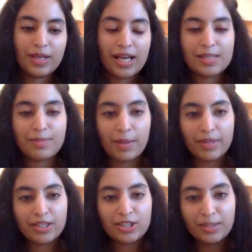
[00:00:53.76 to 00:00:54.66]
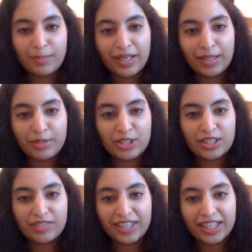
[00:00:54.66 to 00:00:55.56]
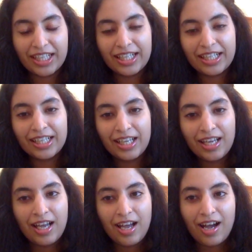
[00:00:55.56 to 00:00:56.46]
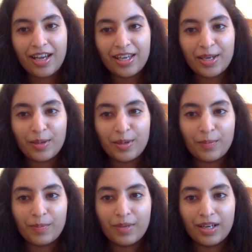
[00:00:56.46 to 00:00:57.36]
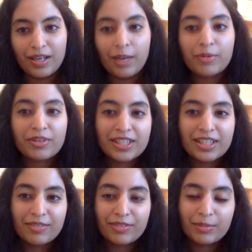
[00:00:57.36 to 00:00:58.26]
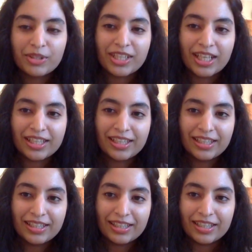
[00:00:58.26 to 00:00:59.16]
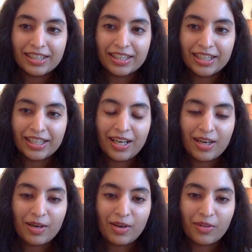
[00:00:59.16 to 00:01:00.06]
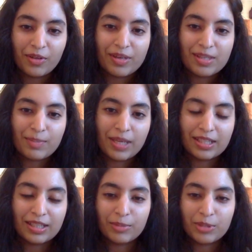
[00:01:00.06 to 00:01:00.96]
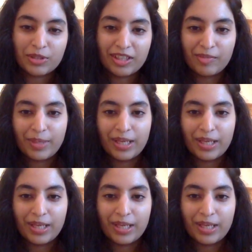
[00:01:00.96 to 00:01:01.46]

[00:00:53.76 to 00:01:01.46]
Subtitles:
as Matt mentioned, my name is Jivika. I'm originally from New Delhi, India, although I spent the majority of my